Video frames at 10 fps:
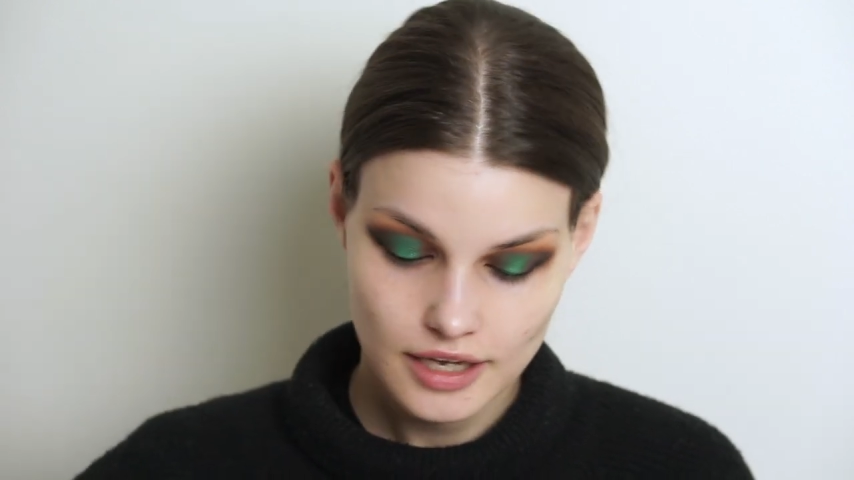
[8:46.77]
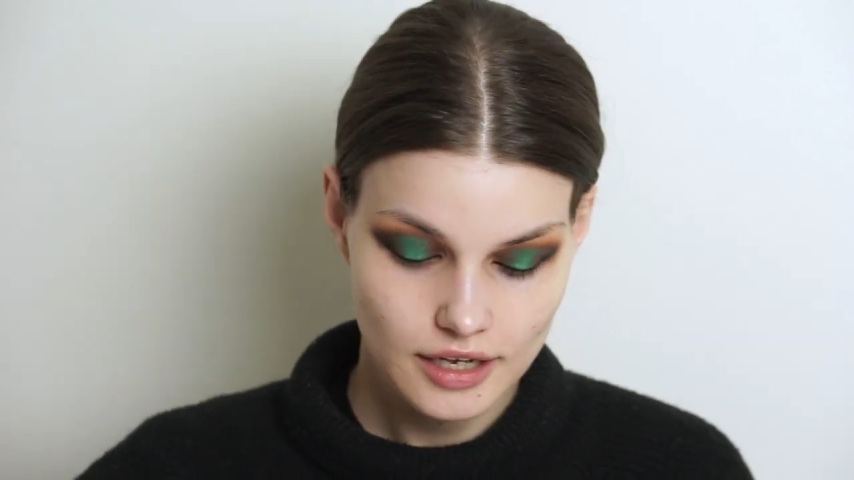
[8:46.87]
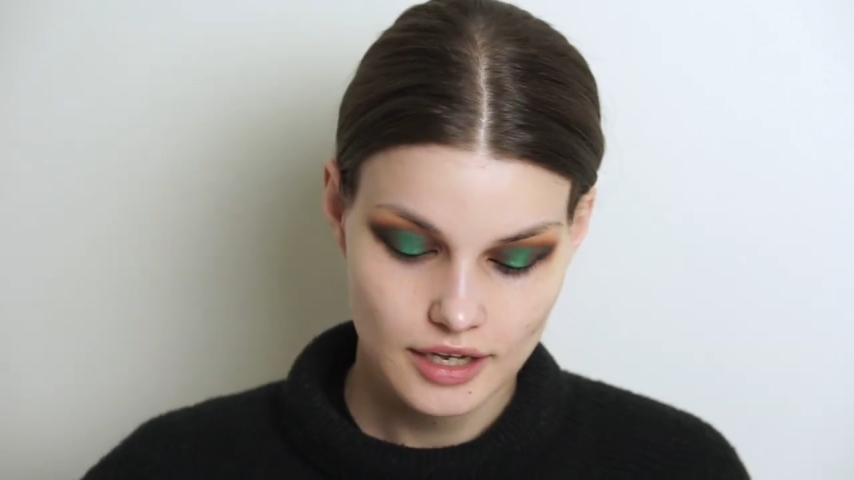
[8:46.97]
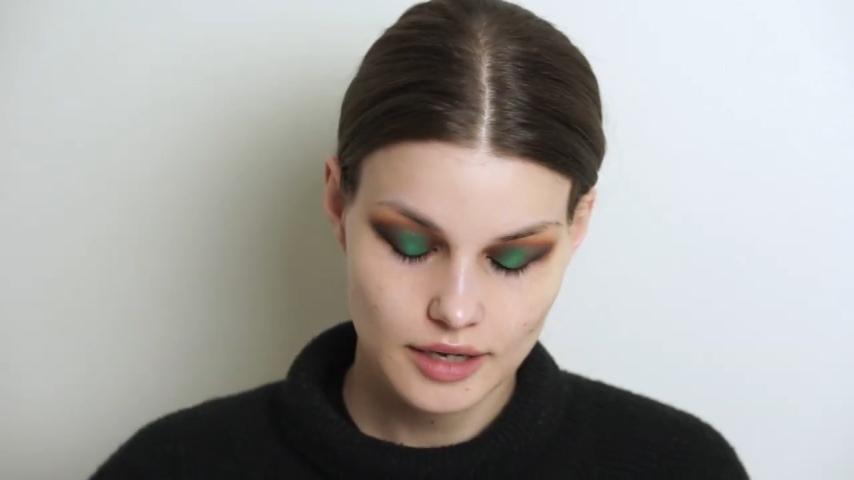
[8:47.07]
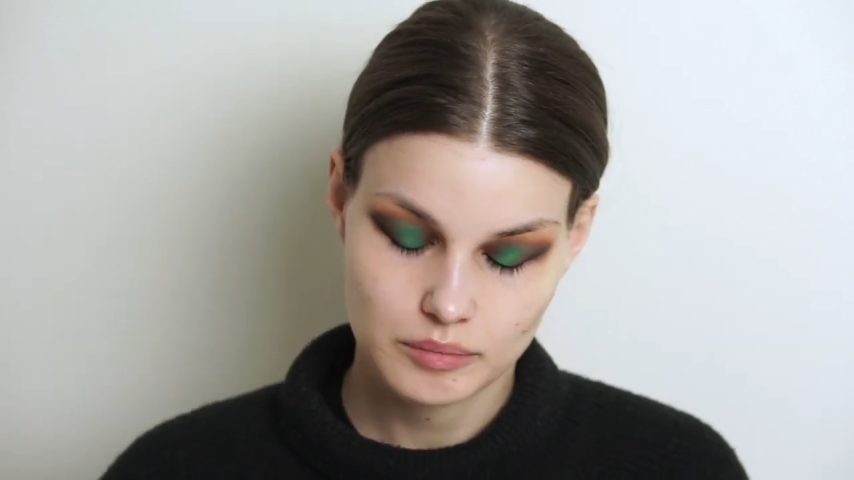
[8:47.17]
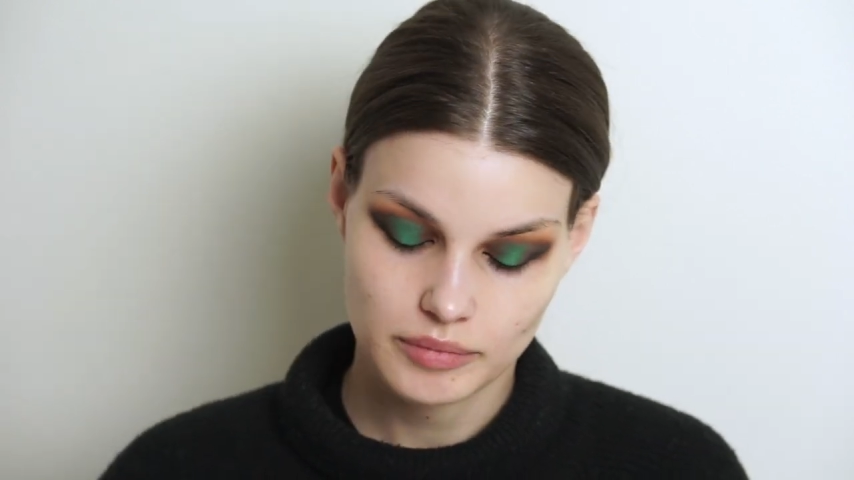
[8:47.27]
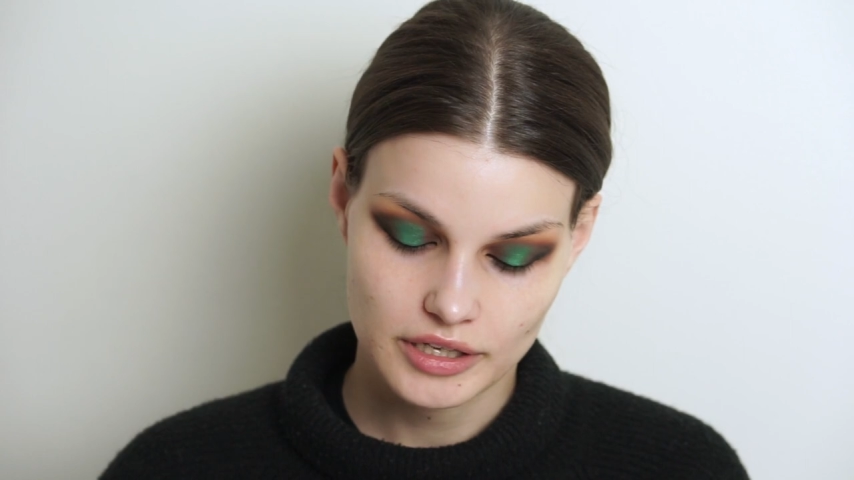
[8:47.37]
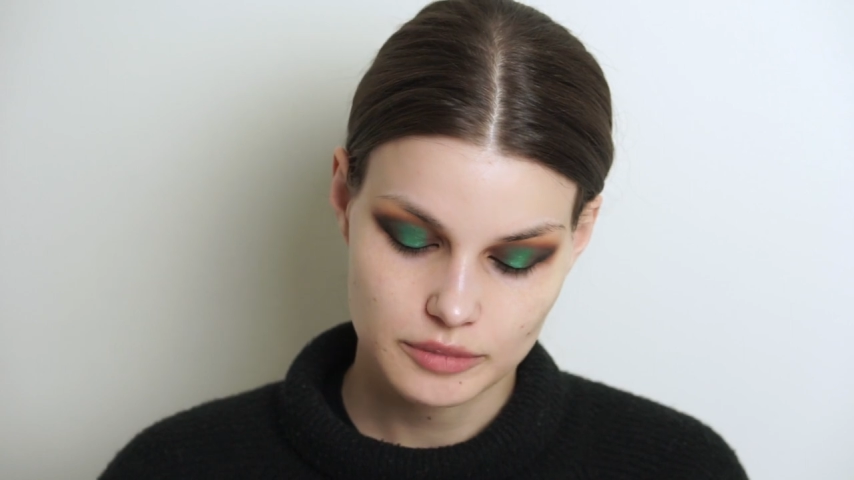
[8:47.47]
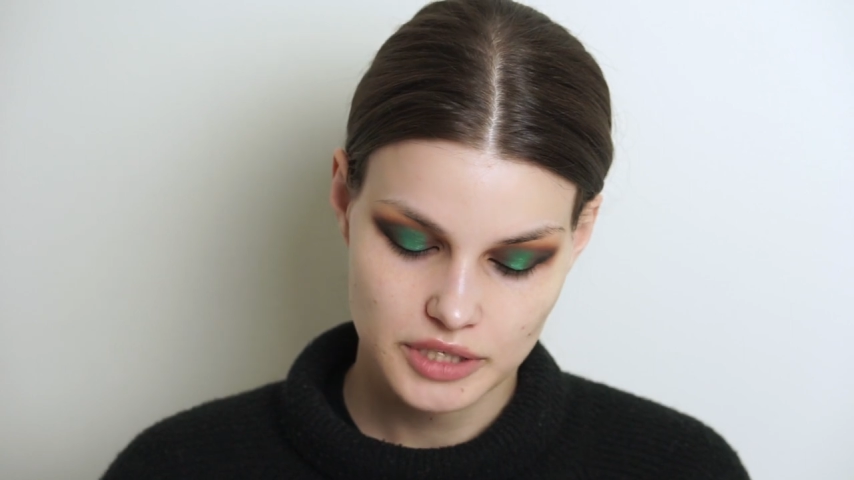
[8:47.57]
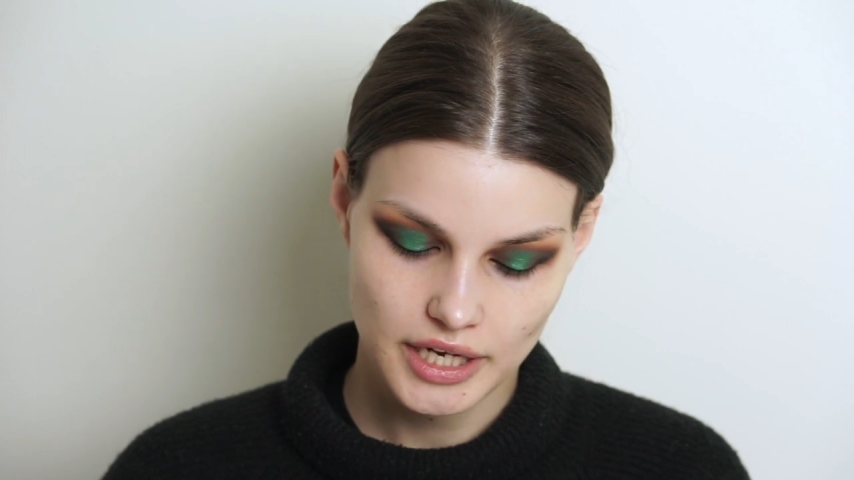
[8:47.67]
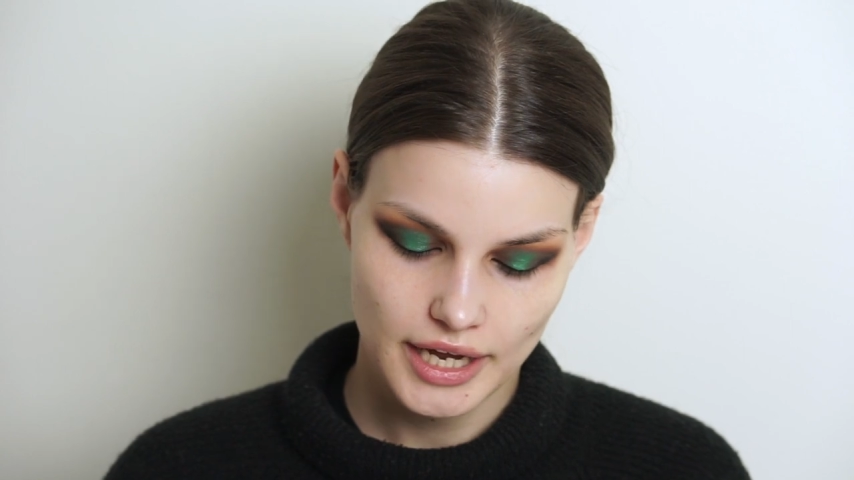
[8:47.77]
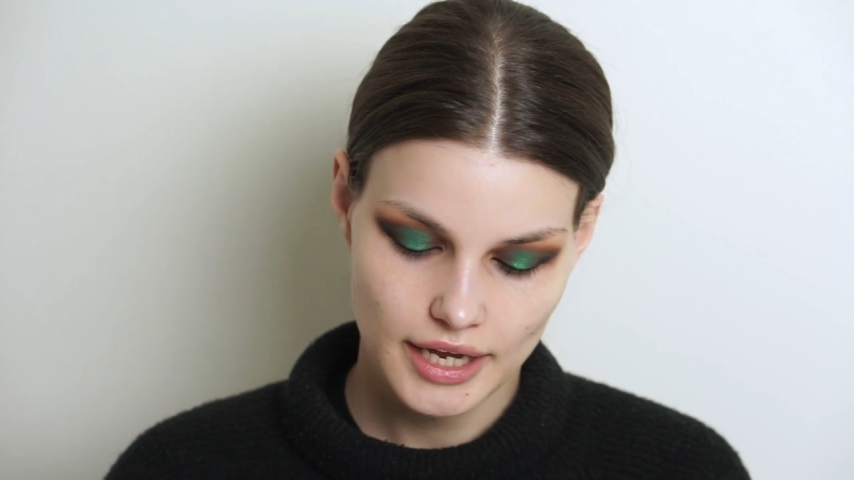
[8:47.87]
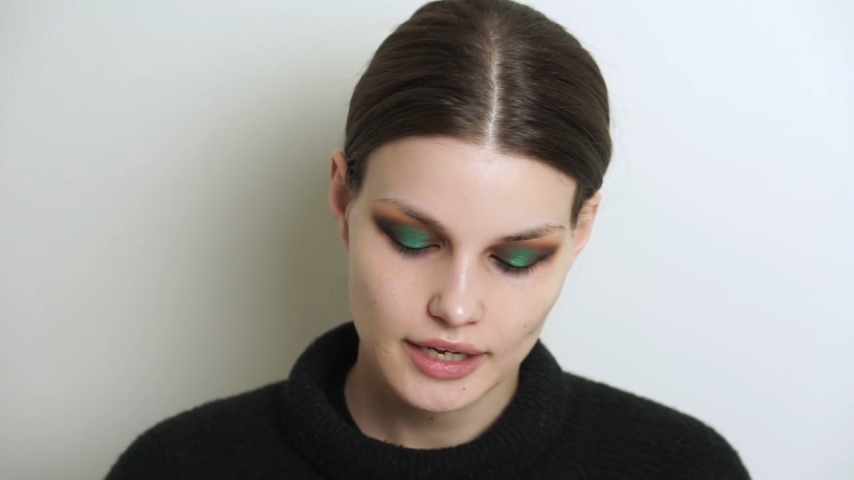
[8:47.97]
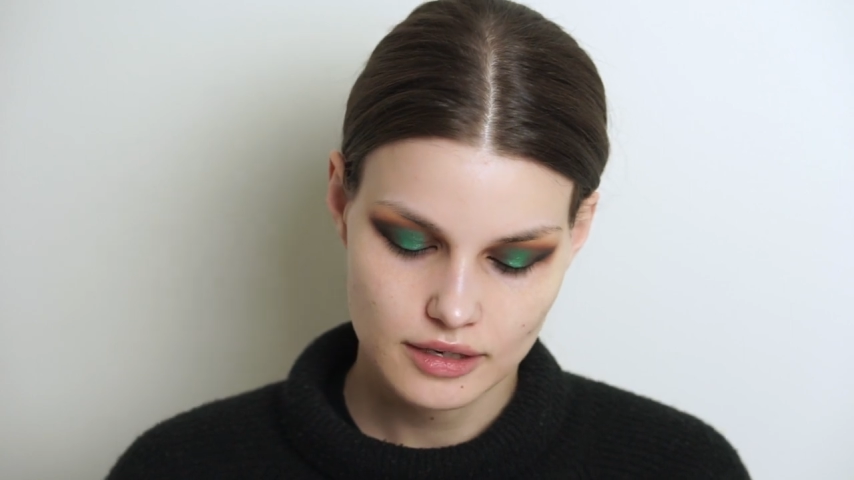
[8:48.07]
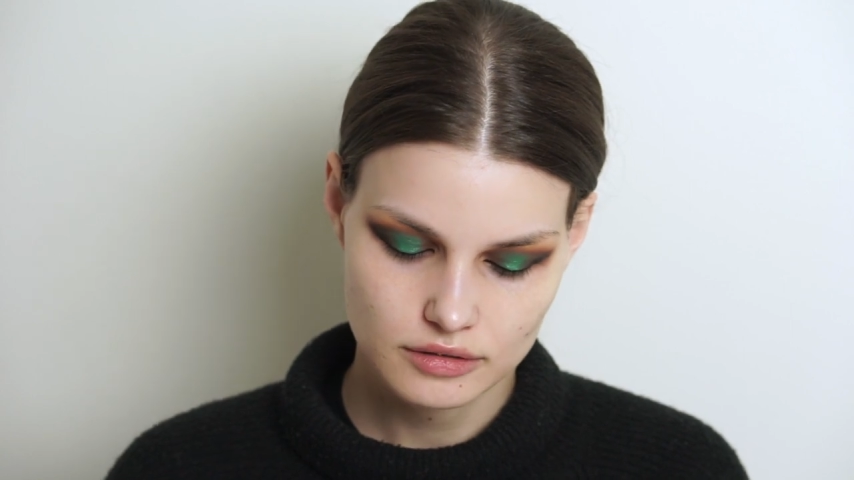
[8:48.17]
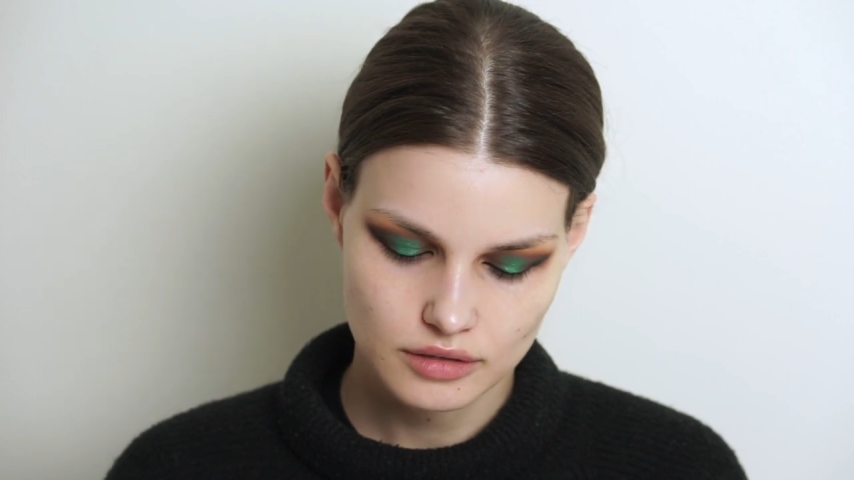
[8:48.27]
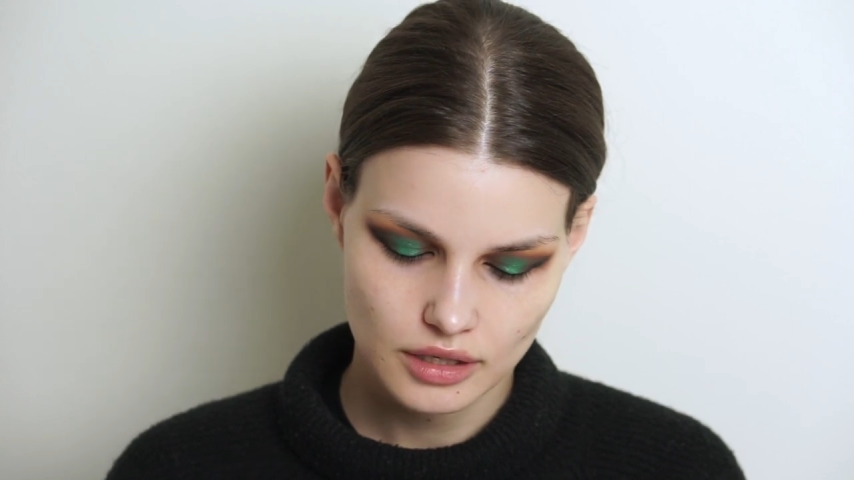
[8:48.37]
by Urban Decay